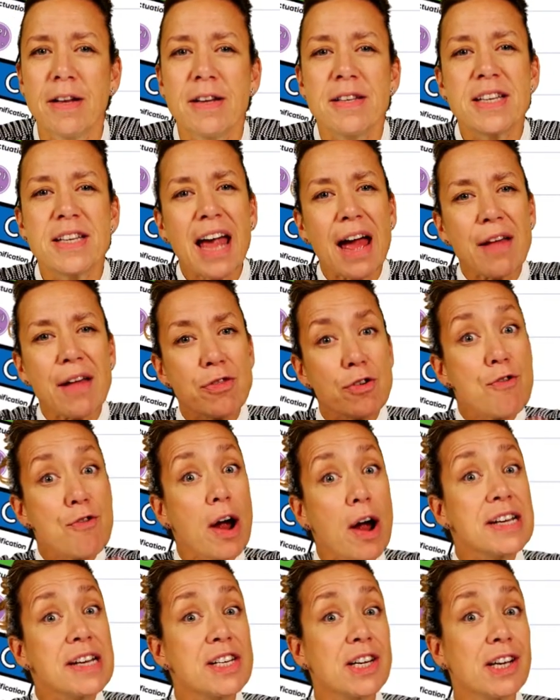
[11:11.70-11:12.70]
to get the
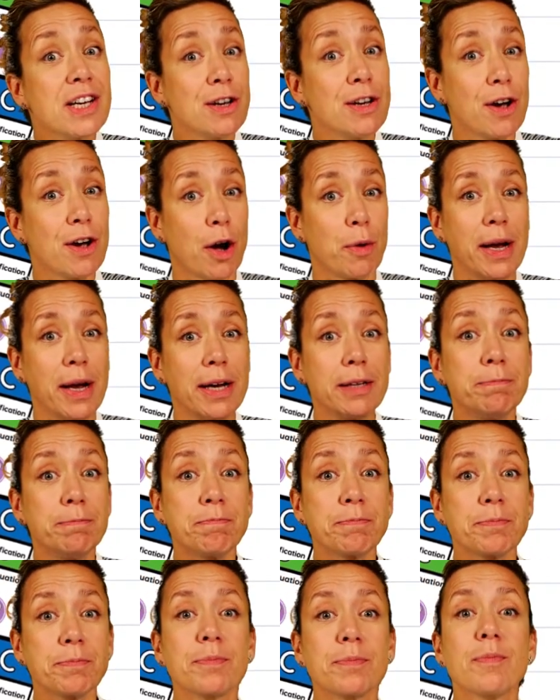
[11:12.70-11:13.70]
writing going,
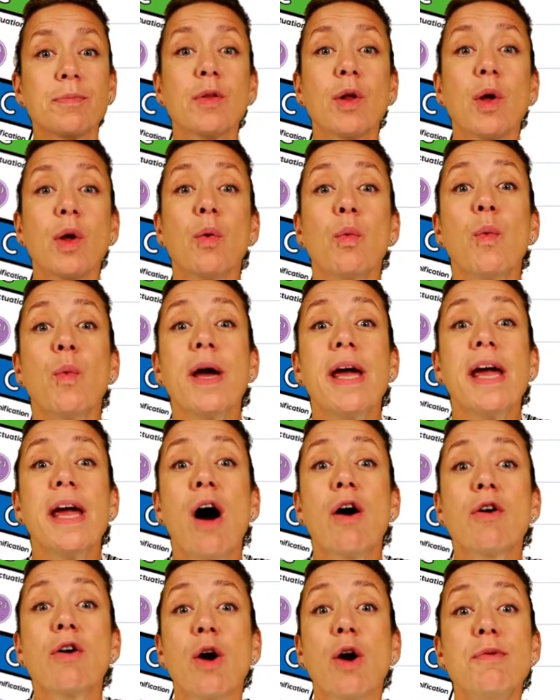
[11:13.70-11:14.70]
we
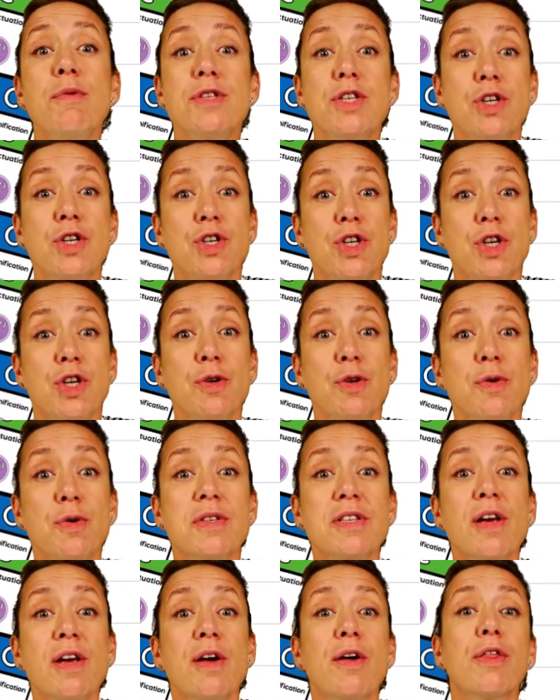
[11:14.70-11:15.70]
are going to
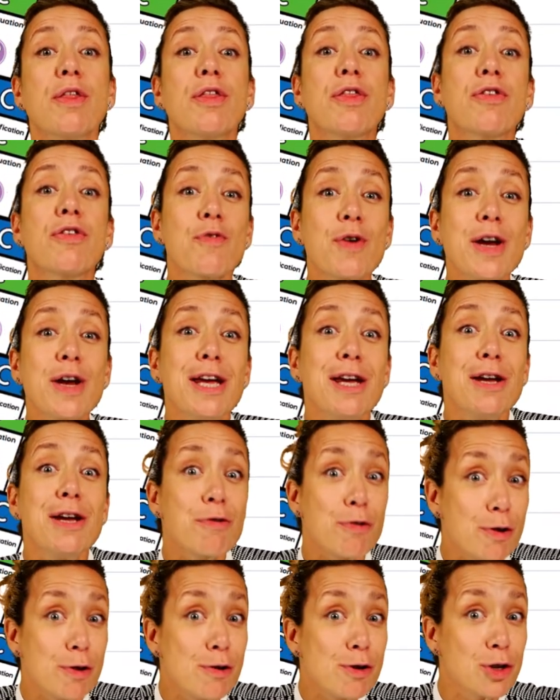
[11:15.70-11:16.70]
choose three
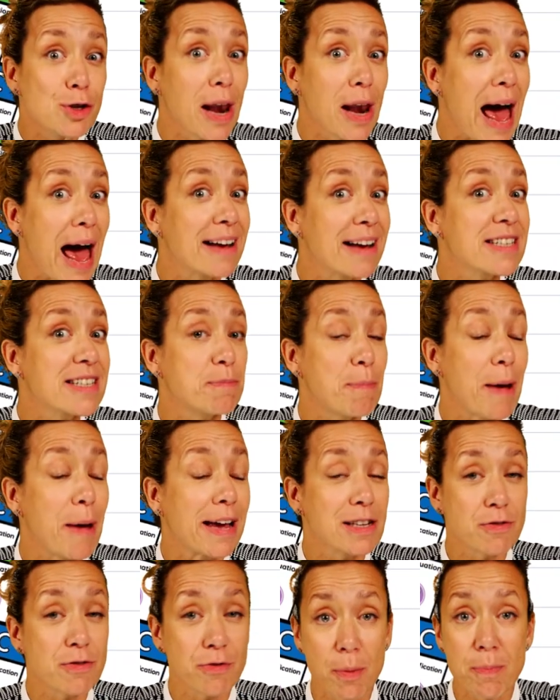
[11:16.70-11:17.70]
crucial
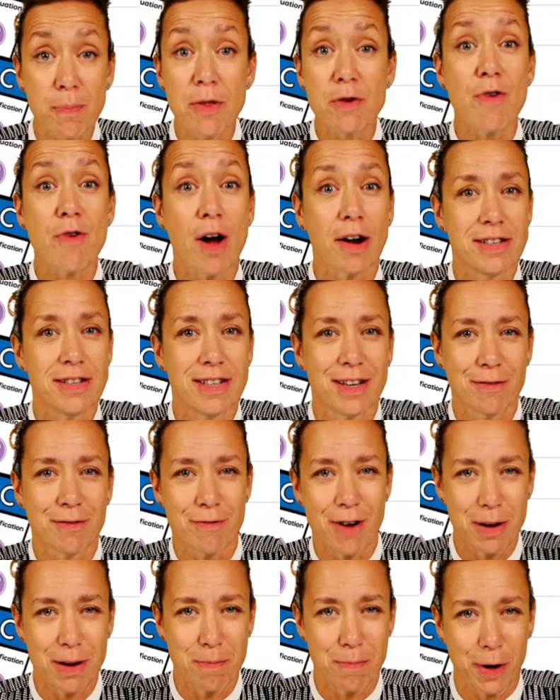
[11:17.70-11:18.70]
aspects from the writing
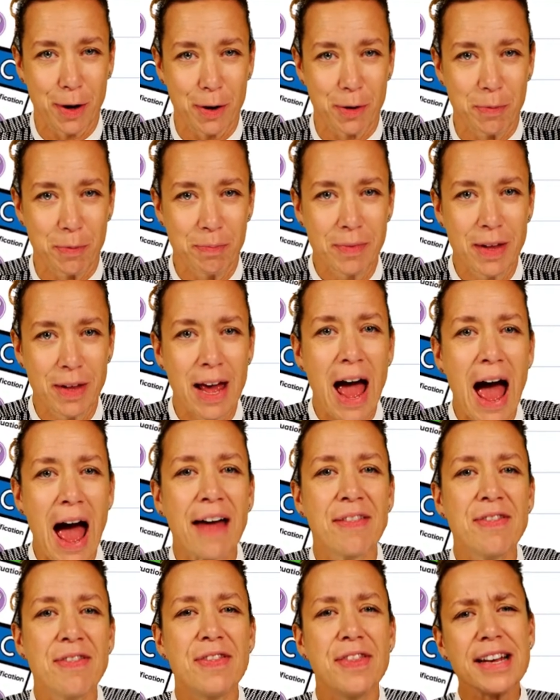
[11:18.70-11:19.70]
rainbow.
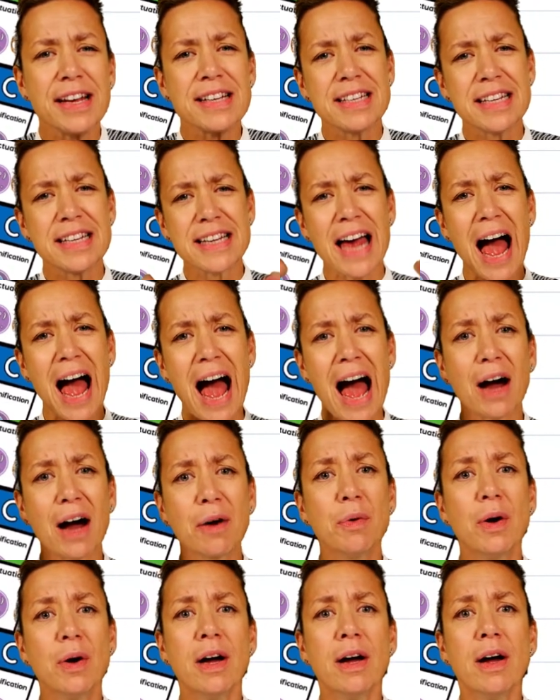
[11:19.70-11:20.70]
And this is
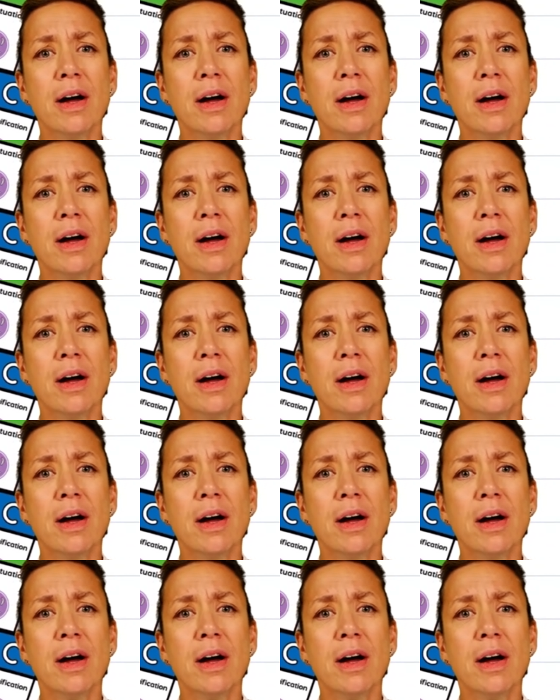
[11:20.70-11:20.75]
how